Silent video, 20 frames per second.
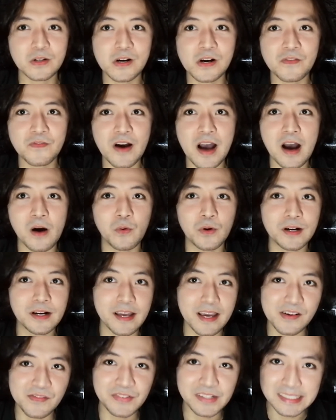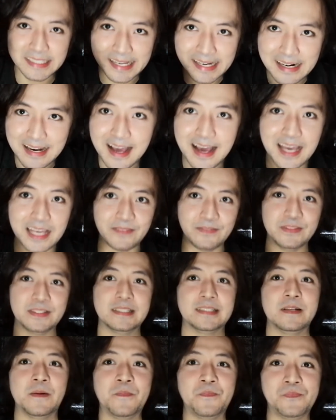of our everyday
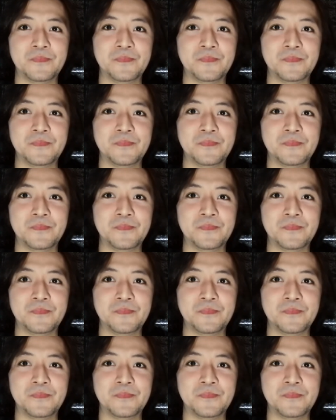lives,